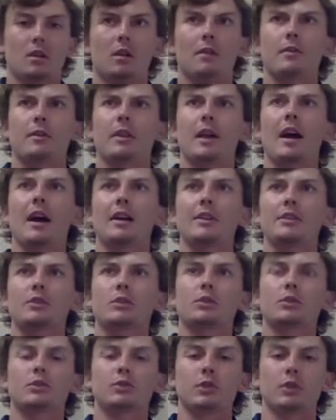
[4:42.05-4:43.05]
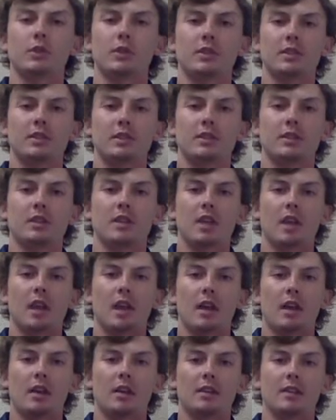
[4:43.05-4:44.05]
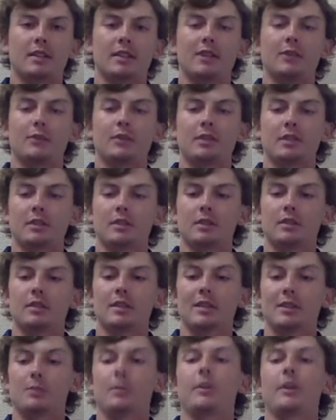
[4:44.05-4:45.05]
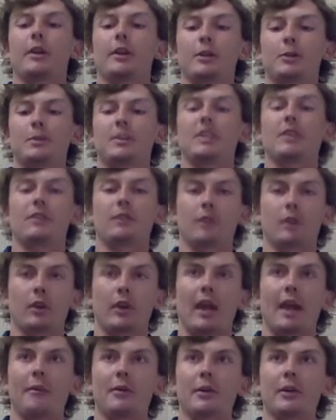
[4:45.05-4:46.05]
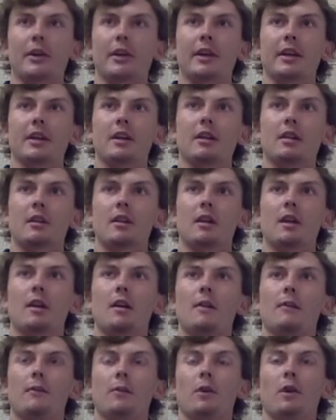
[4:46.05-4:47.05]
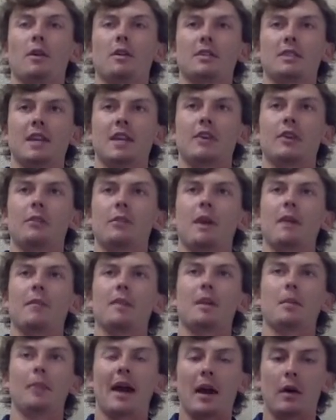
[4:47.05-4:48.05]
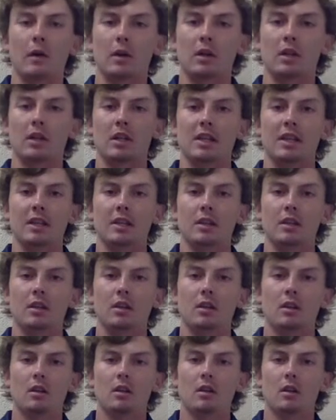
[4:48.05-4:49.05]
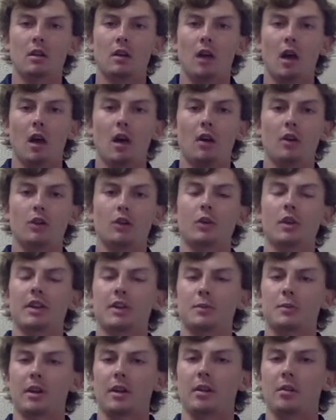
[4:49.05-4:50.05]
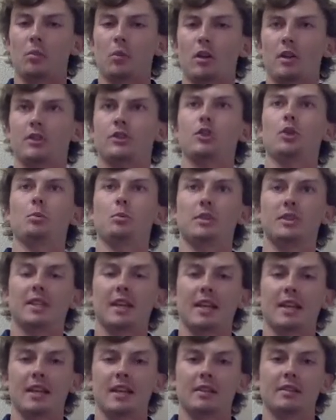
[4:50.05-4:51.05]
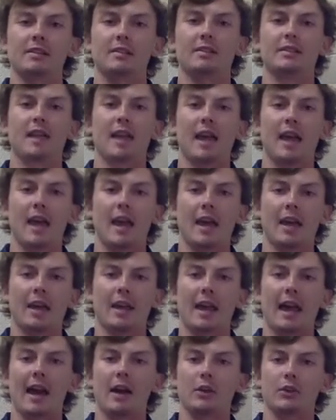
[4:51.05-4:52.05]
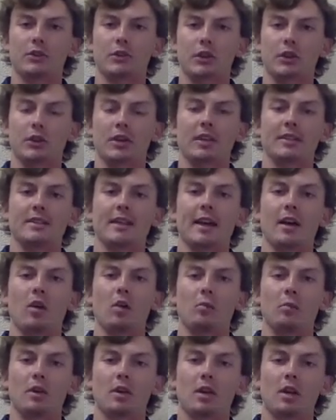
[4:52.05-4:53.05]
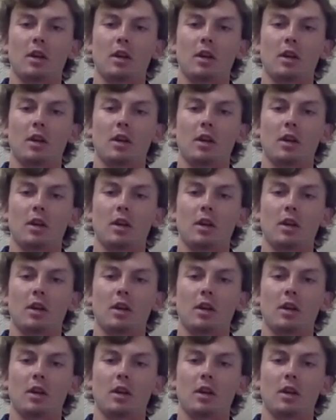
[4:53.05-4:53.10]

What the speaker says: For the high school students, different disciplinary specific vocabulary for our standard might be a power clean. You can explain to them what a superset is and how circuits help,